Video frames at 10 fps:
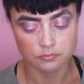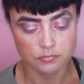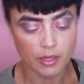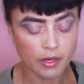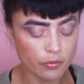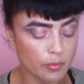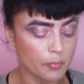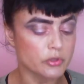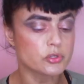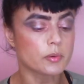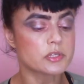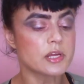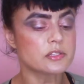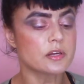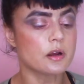I can't remember, so I'm going to
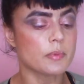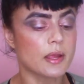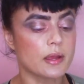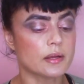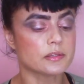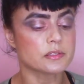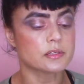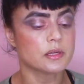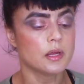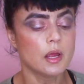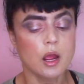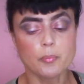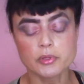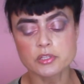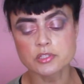test it on my hands. I
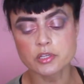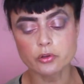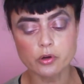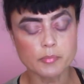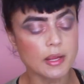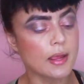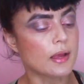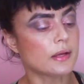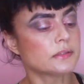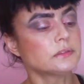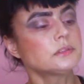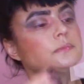put the sealer on my hand.